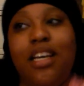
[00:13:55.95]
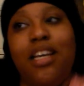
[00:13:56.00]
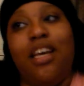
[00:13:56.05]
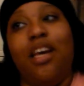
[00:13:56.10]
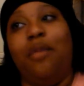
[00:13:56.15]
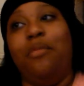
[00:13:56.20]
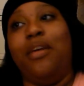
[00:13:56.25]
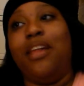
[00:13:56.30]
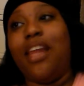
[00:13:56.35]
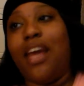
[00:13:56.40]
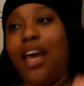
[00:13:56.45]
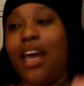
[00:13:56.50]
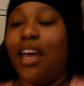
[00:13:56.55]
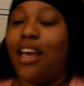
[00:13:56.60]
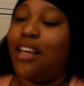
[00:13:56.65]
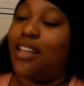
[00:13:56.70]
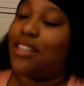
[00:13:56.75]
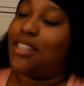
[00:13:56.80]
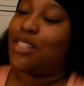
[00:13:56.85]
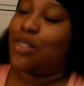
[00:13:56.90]
He'll be
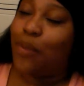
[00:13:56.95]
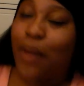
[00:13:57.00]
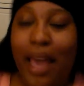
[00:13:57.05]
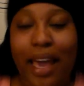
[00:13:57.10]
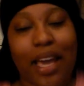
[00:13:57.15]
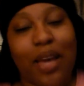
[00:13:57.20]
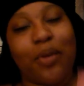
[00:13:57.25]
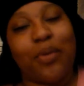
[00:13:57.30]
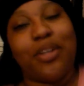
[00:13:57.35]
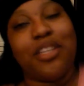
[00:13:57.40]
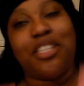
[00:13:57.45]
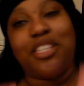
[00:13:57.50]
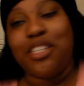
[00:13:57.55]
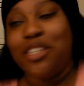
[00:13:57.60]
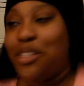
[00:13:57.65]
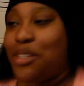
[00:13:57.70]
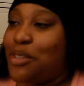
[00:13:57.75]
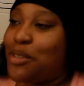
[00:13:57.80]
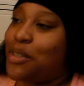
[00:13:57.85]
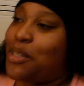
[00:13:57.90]
like swagging with
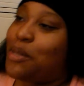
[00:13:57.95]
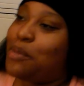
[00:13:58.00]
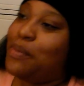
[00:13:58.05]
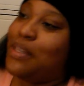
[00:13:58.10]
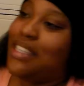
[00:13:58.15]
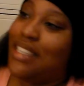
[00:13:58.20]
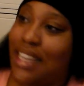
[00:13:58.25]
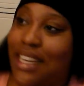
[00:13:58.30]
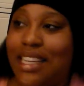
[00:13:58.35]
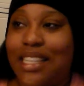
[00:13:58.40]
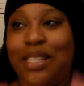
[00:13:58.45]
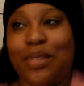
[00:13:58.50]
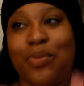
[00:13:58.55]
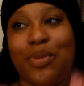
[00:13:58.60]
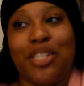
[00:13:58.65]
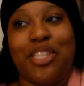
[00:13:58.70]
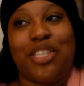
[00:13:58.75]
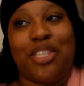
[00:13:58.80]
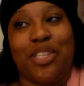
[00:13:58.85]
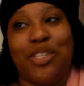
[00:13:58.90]
you. He'll be
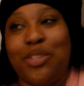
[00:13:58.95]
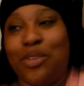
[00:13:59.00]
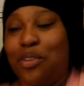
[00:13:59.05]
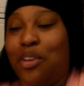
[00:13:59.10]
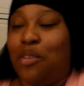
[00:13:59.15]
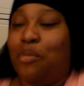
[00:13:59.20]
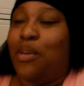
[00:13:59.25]
dancing with you.